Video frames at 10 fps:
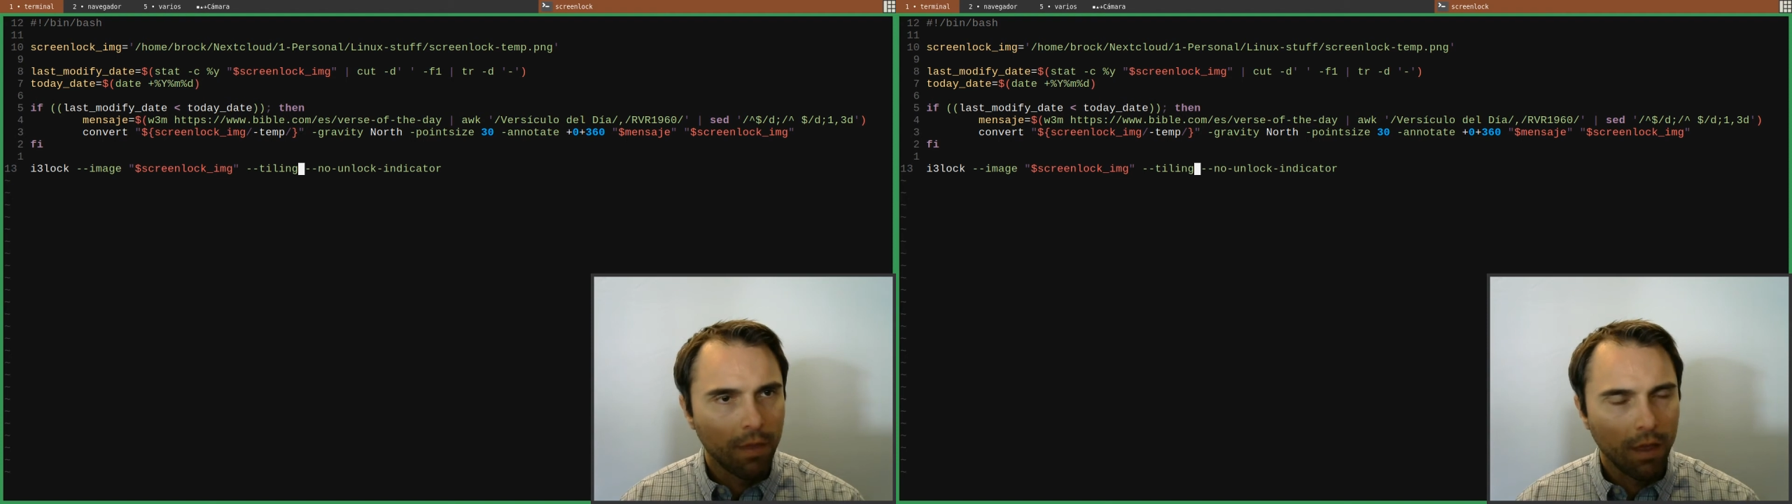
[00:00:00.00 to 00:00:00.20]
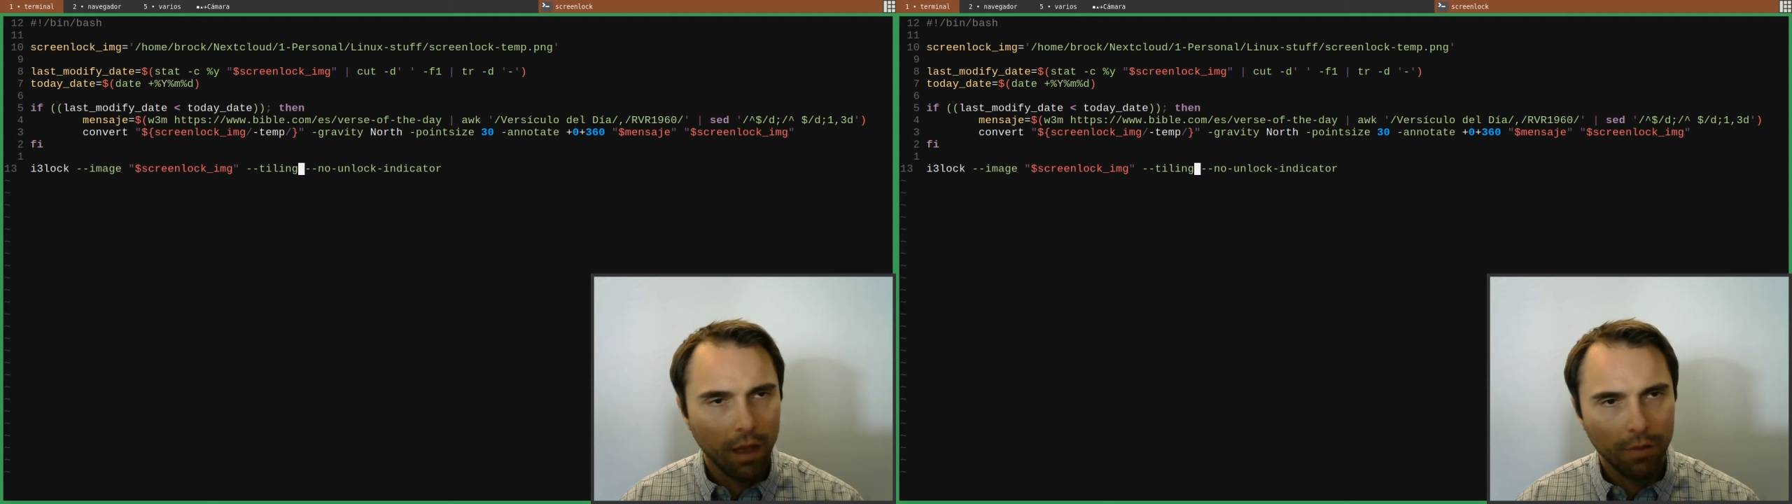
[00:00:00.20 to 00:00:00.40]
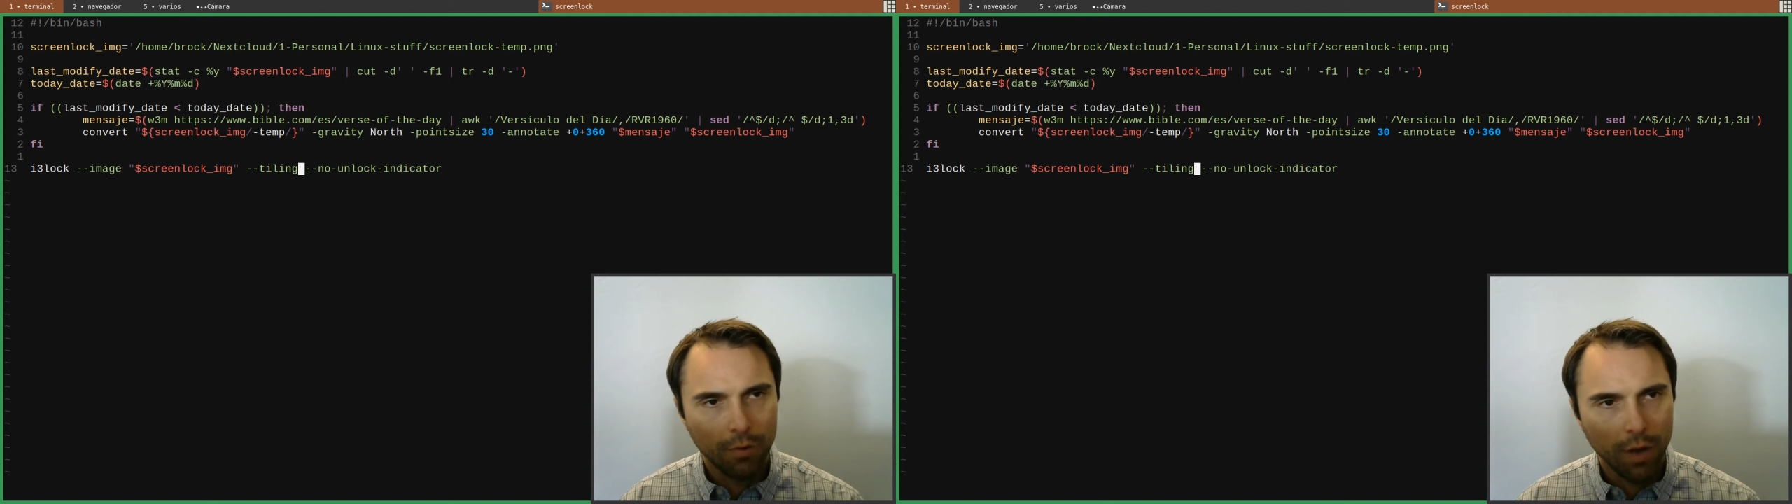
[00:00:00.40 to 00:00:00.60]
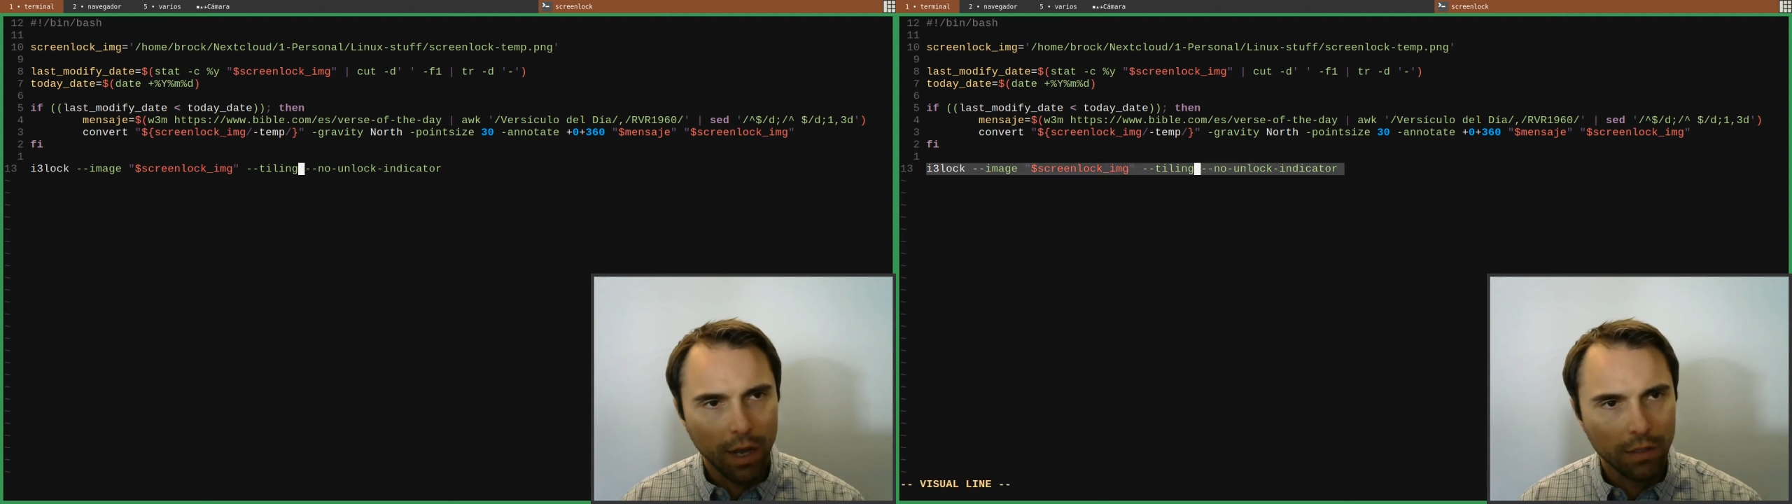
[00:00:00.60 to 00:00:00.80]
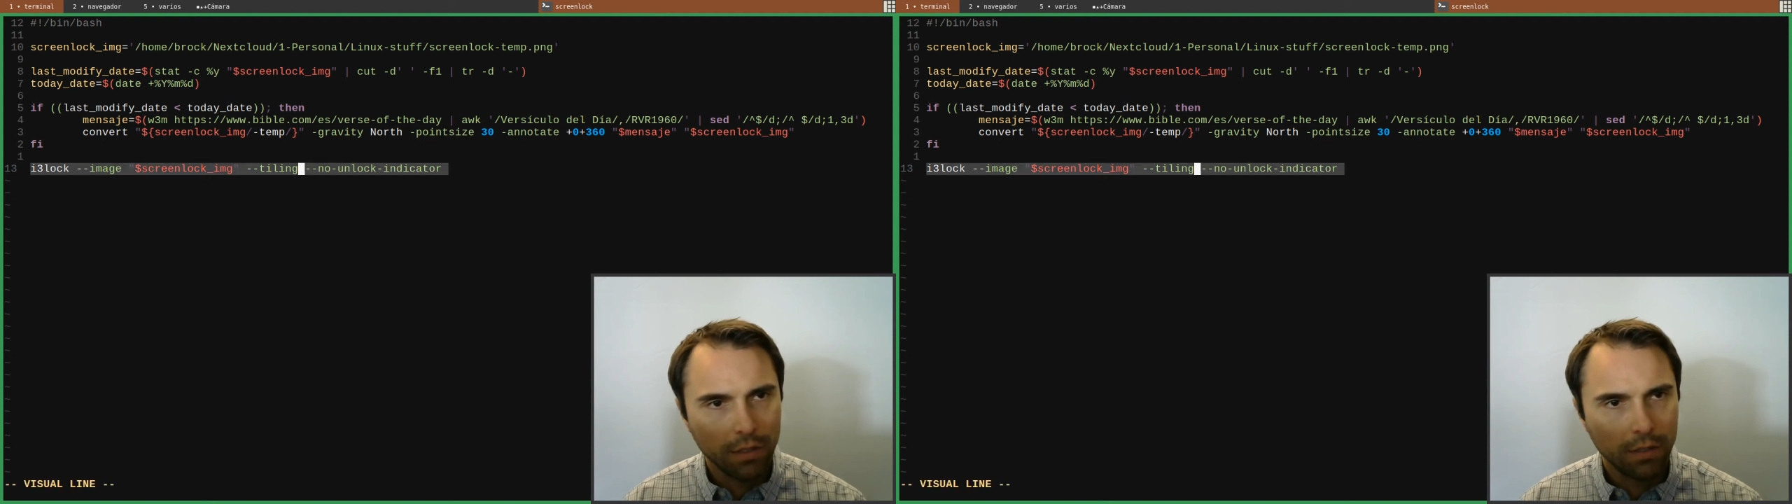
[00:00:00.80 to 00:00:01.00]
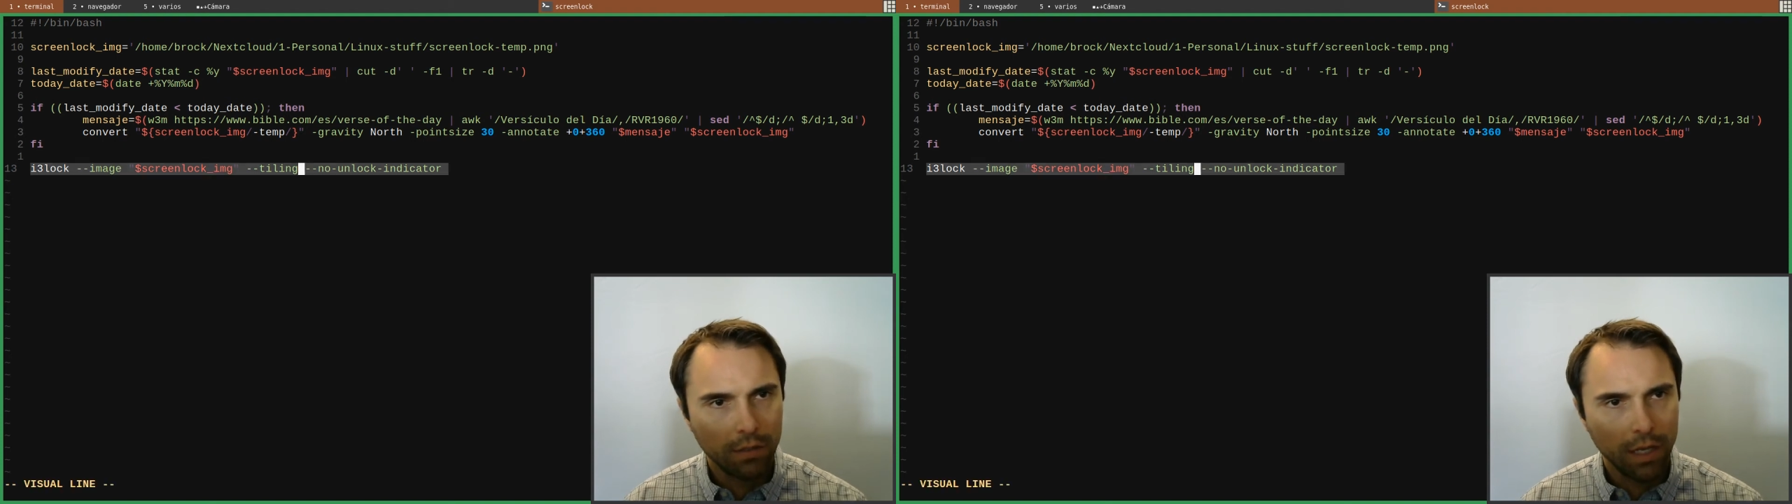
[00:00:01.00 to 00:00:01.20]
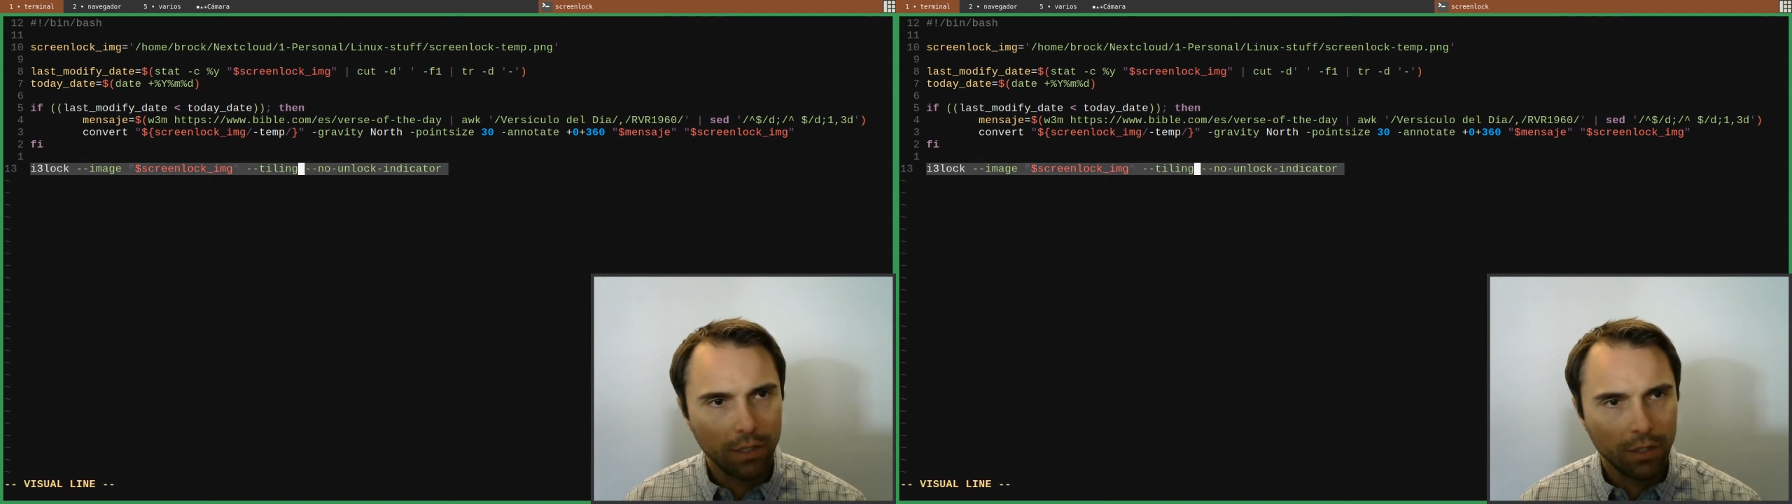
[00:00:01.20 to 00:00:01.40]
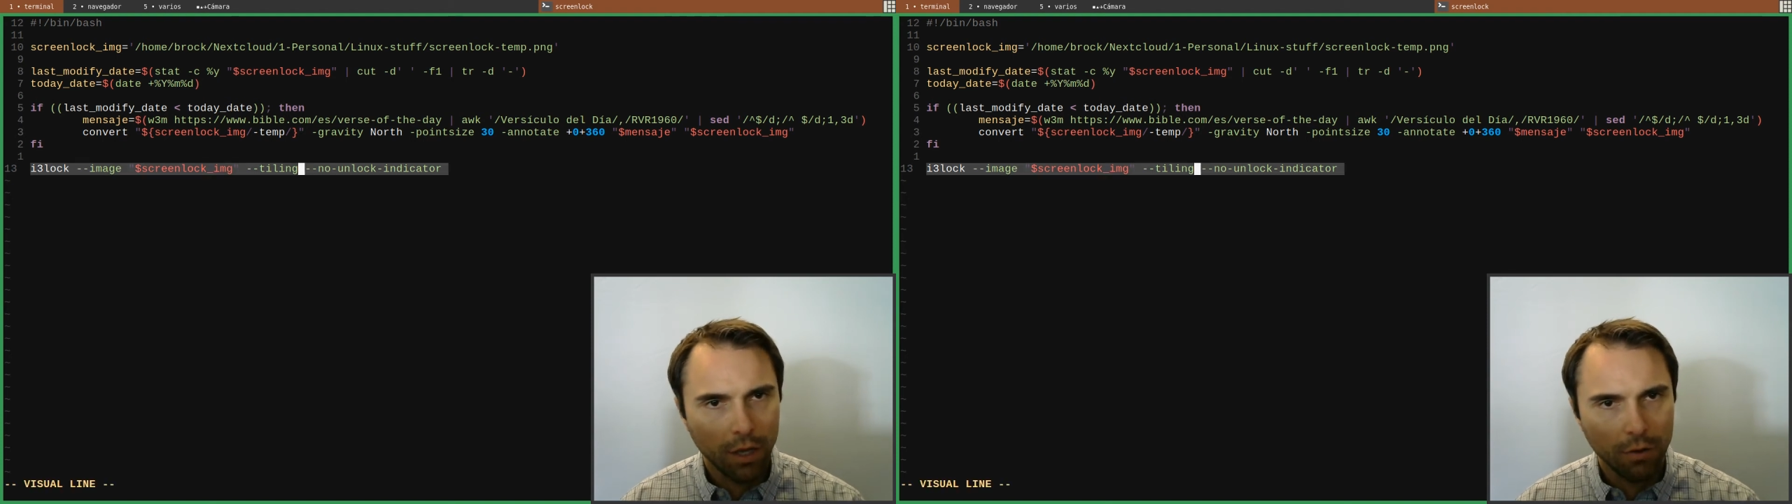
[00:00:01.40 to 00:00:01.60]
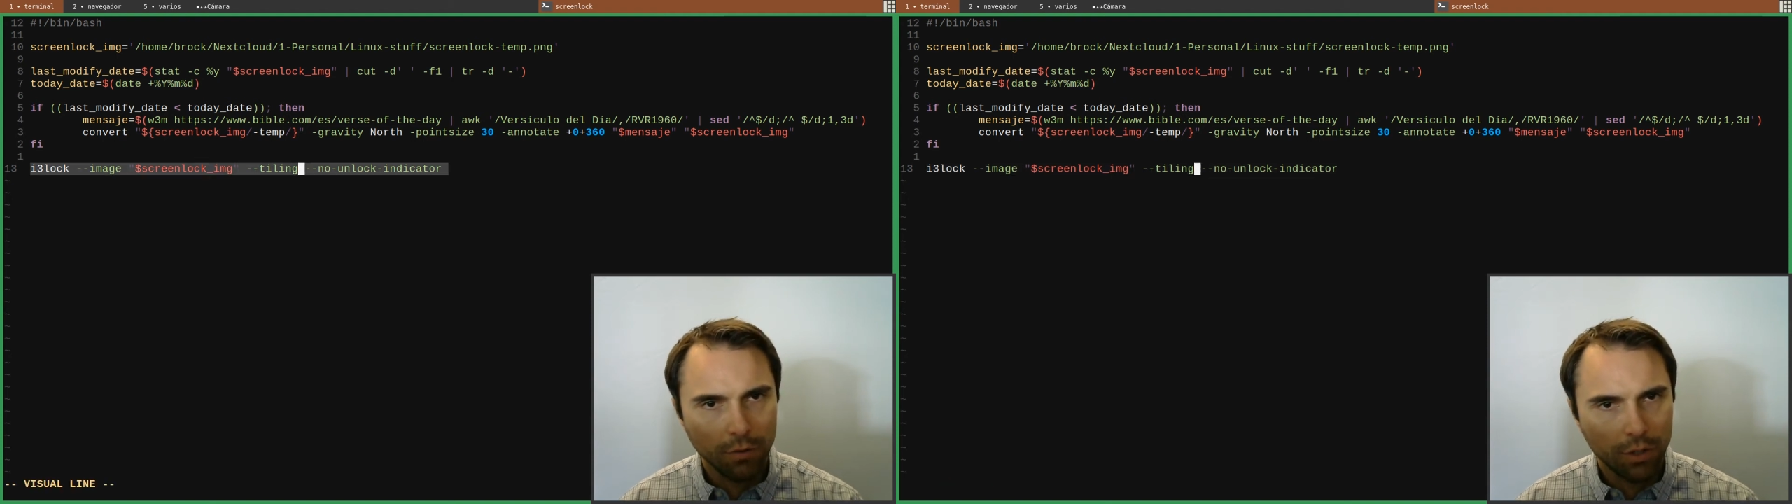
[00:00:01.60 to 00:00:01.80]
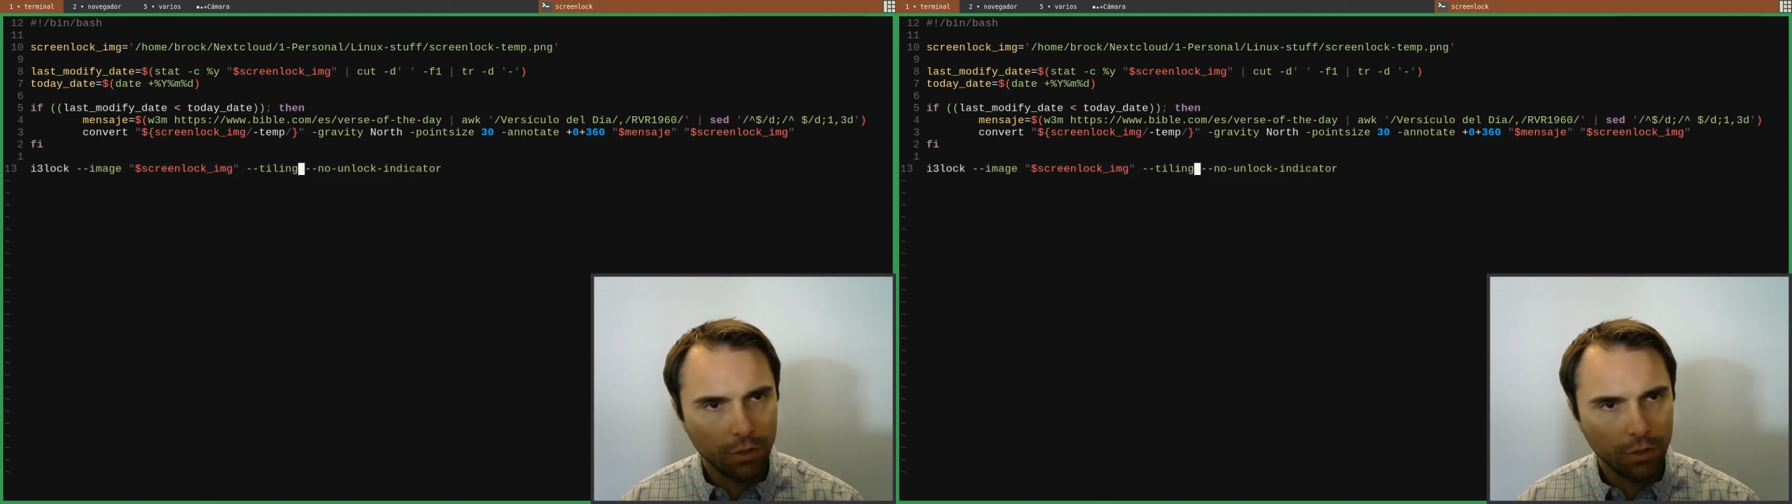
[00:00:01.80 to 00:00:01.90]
Otherwise, it just goes